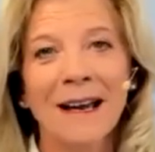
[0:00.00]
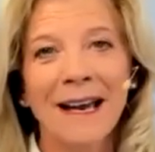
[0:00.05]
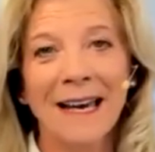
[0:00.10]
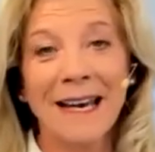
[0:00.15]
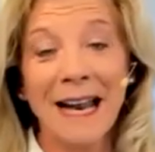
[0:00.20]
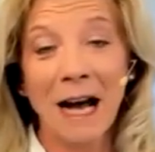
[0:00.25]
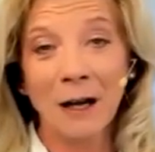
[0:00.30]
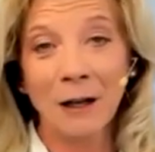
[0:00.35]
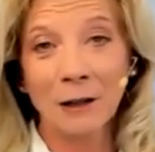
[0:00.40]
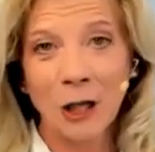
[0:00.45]

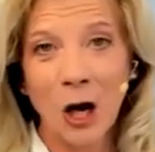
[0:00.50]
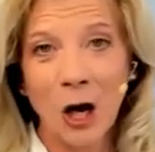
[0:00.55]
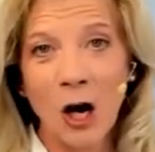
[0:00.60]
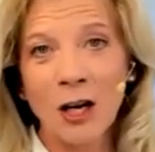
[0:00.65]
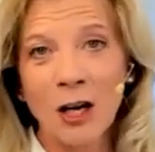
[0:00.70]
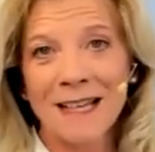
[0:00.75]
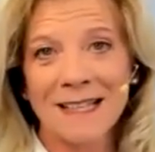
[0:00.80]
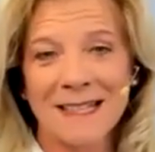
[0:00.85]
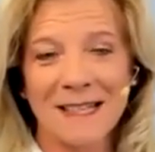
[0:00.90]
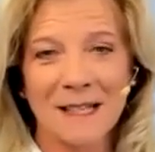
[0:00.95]
and how
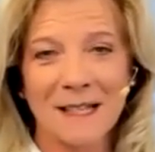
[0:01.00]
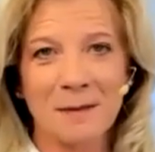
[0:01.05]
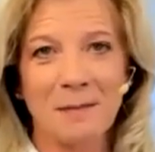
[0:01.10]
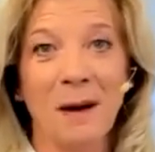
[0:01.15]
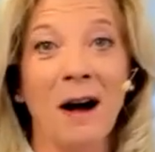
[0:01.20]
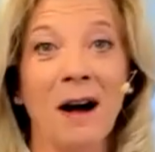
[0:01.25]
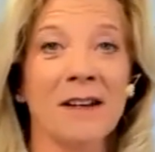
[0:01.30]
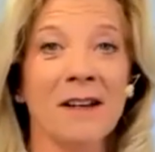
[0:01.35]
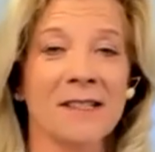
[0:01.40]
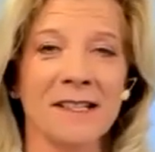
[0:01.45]
long is this
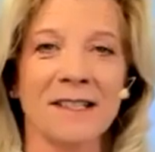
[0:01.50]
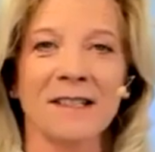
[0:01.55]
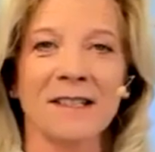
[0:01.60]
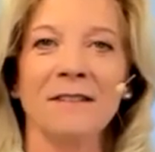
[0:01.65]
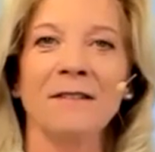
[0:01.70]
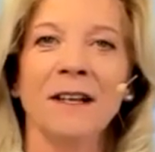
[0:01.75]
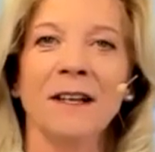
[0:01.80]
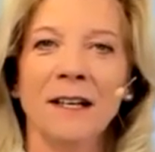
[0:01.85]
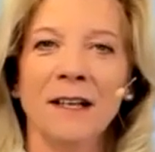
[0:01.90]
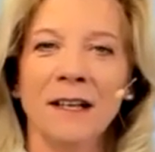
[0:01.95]
positive